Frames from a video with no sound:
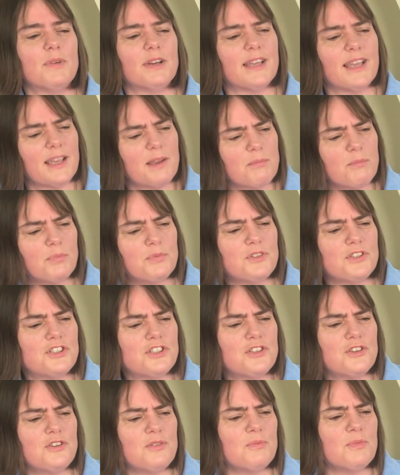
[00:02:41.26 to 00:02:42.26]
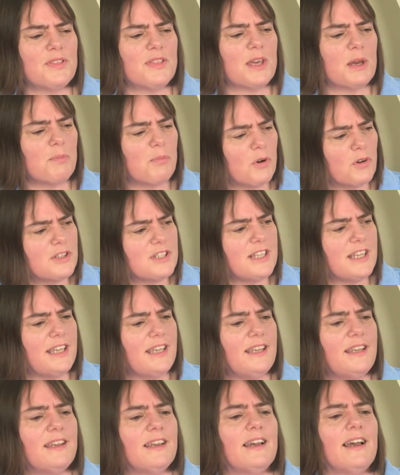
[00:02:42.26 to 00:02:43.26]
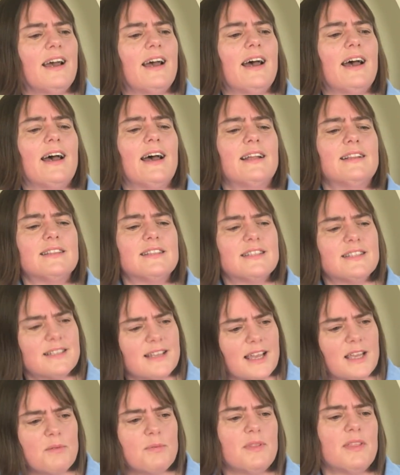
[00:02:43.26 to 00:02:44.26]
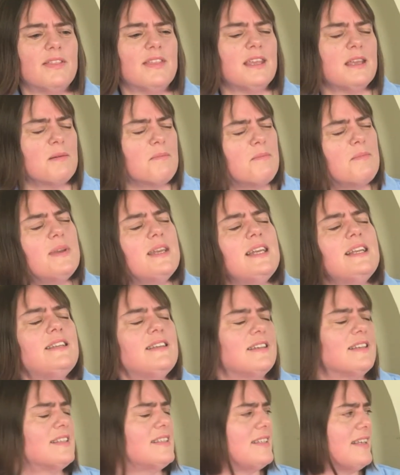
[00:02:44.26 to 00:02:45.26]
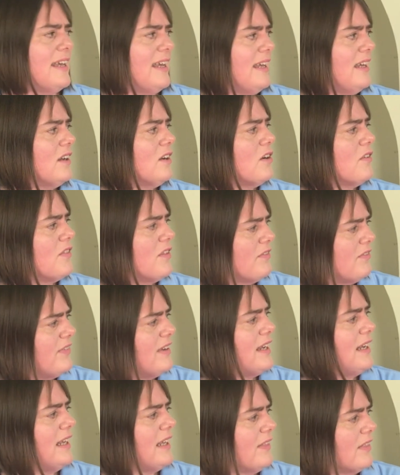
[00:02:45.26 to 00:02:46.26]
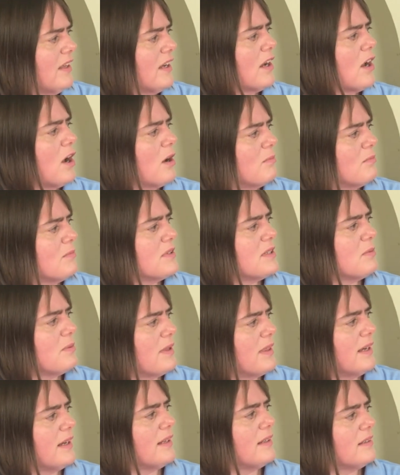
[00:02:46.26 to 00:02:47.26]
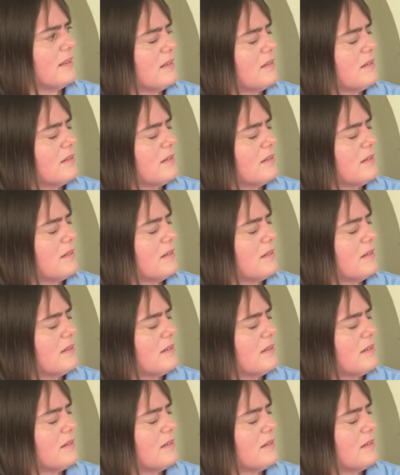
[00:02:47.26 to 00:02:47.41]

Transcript: get in tune with their body, and stay with it, the immediacy of the feeling that comes with it.